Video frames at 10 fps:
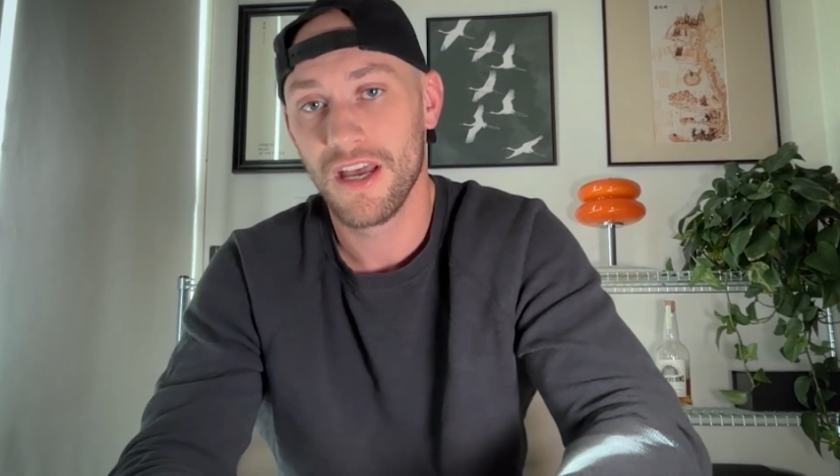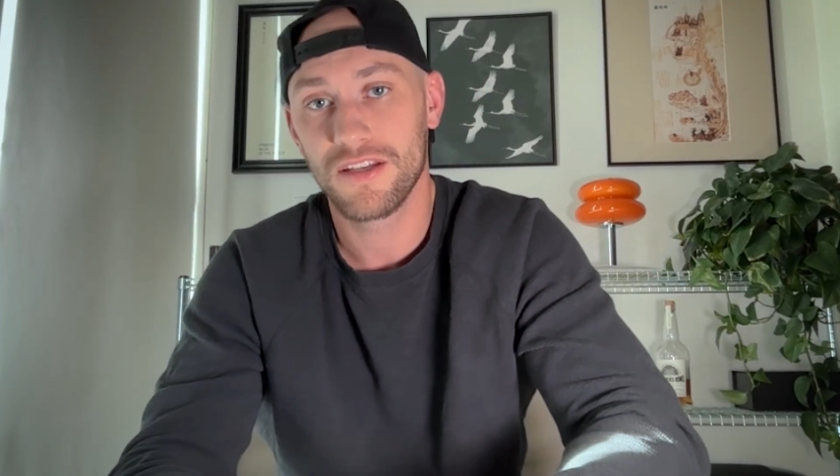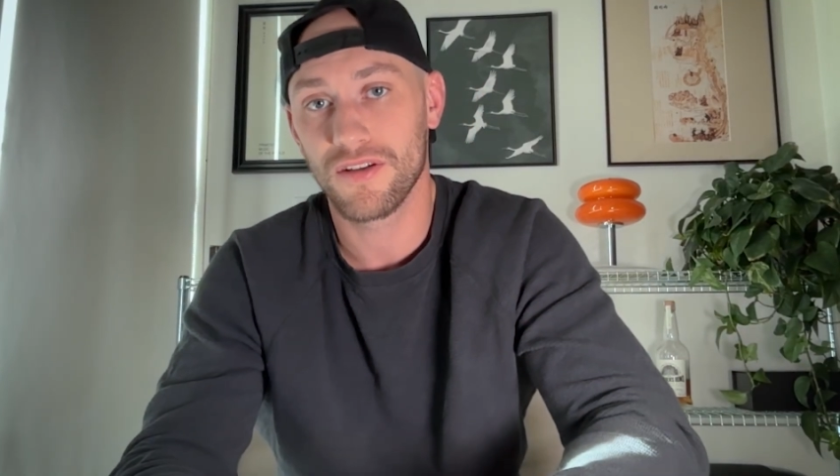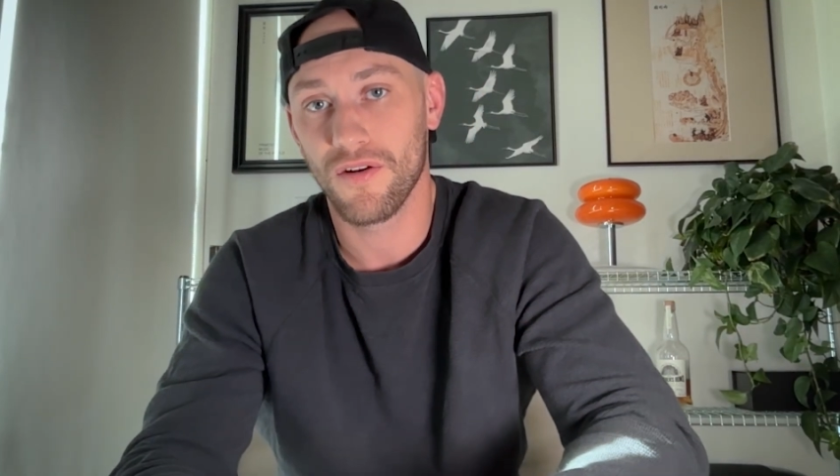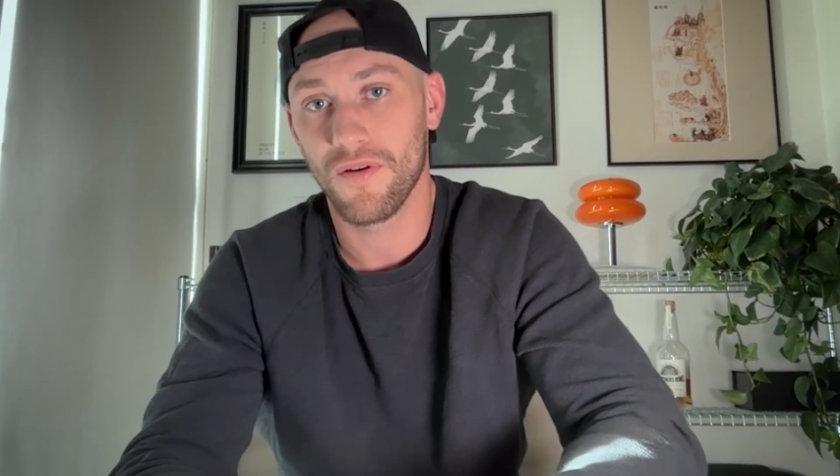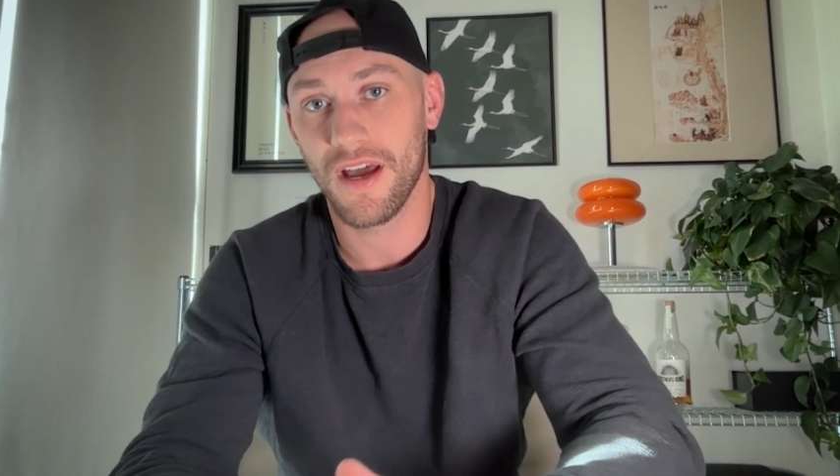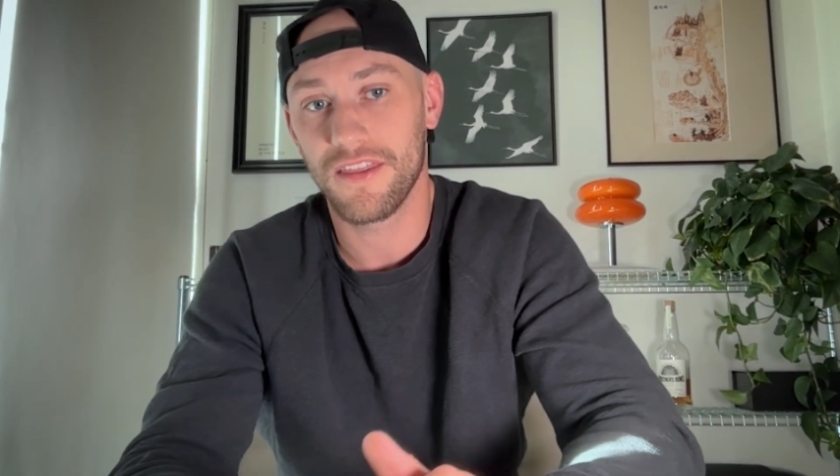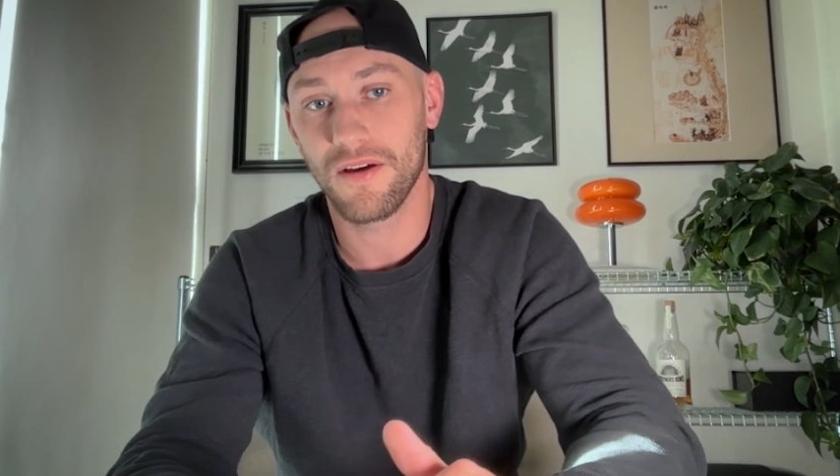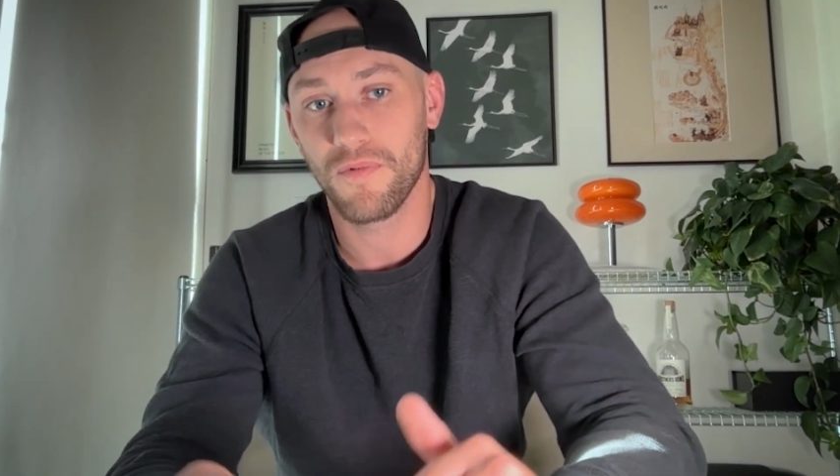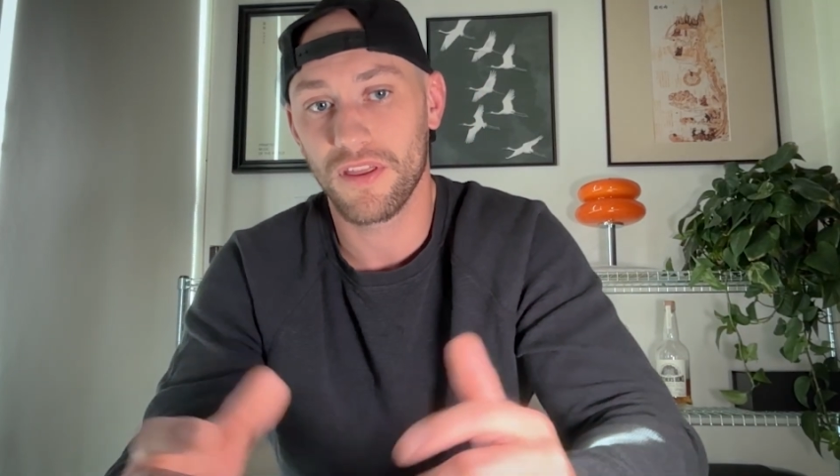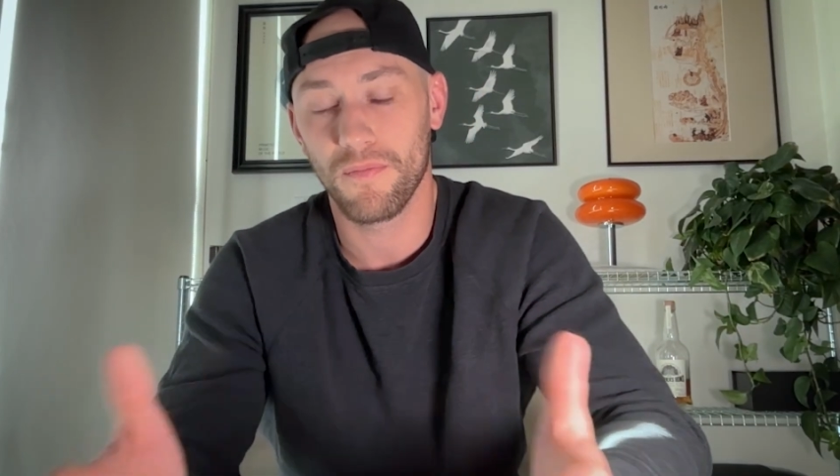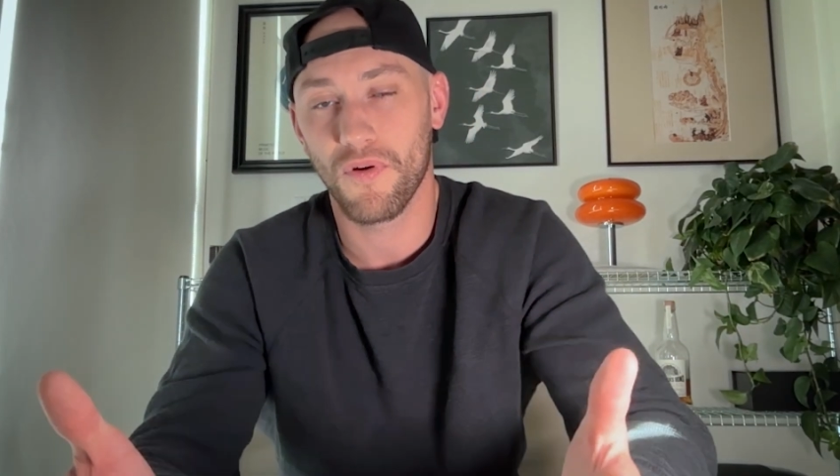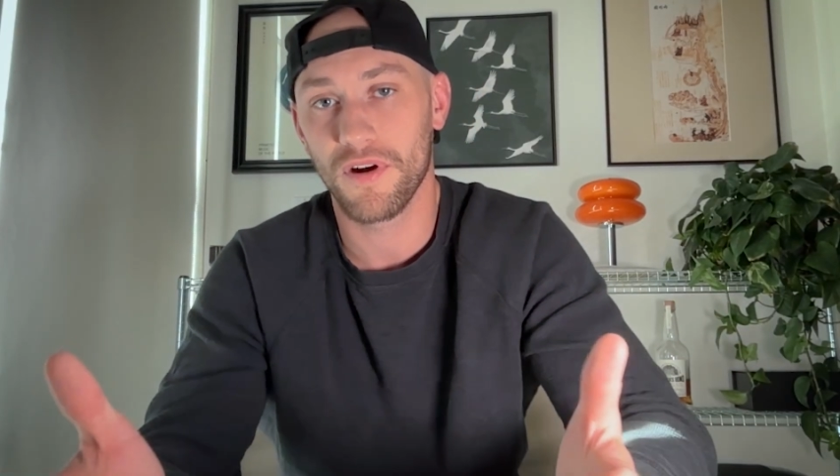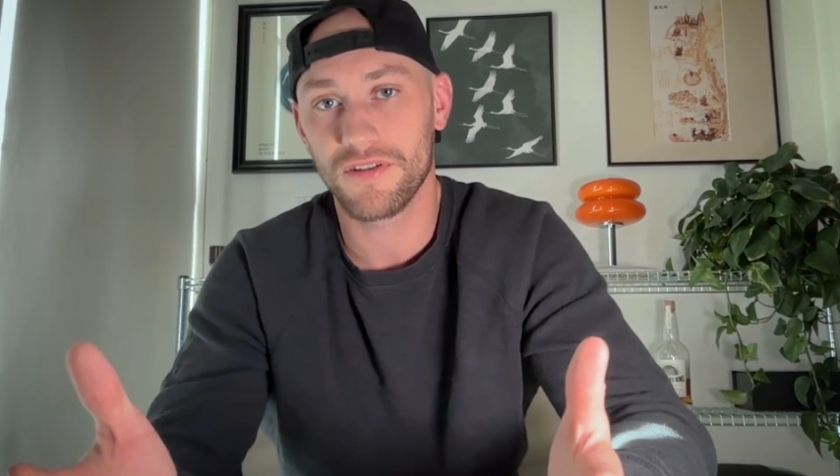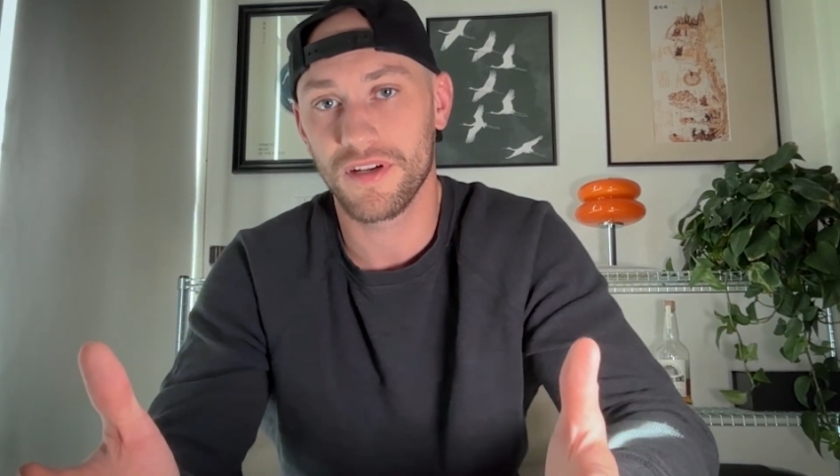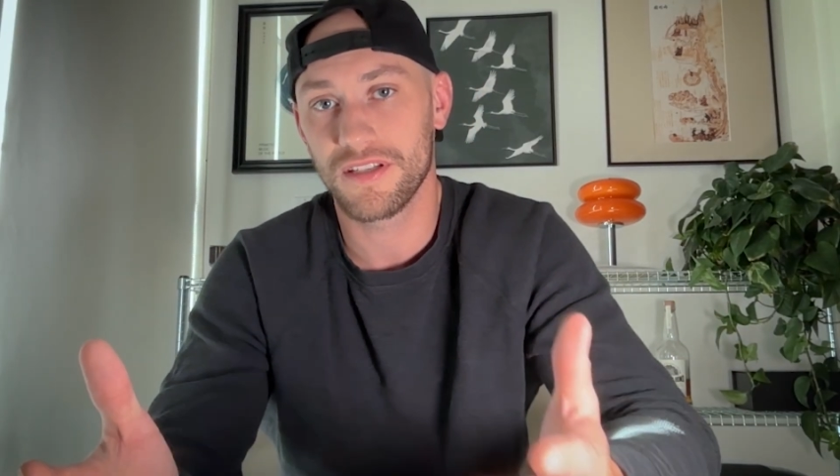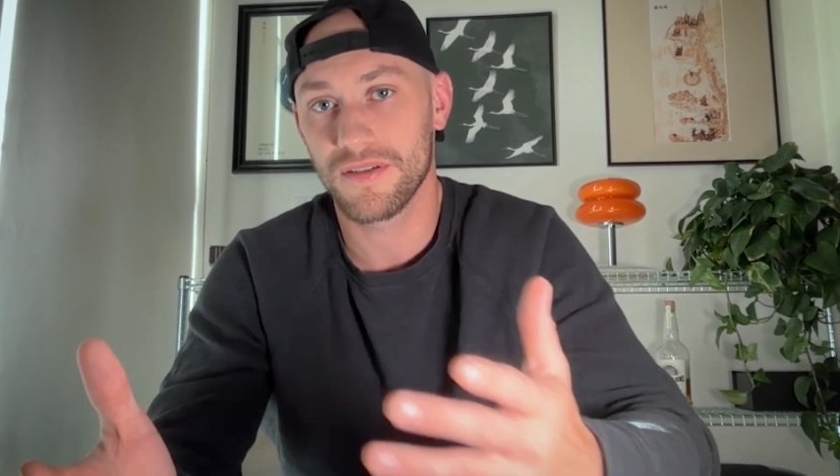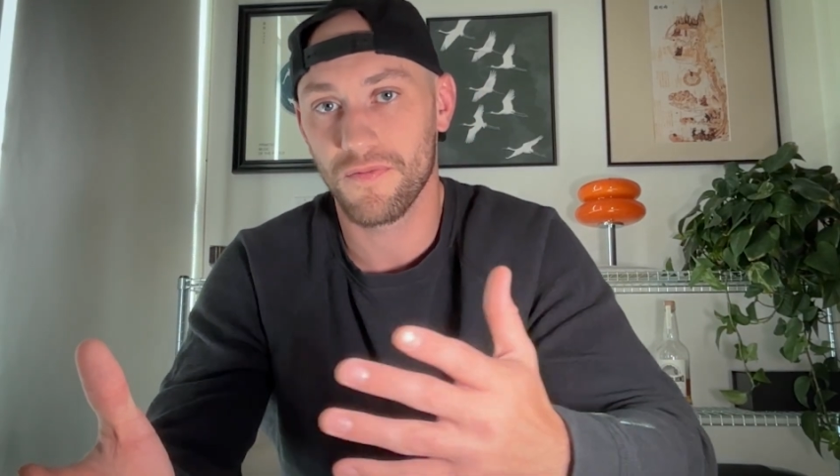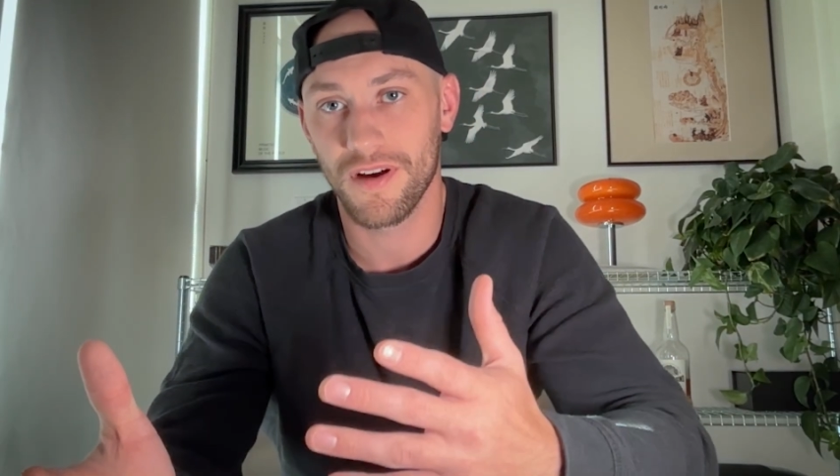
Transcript: So I think with the portraits,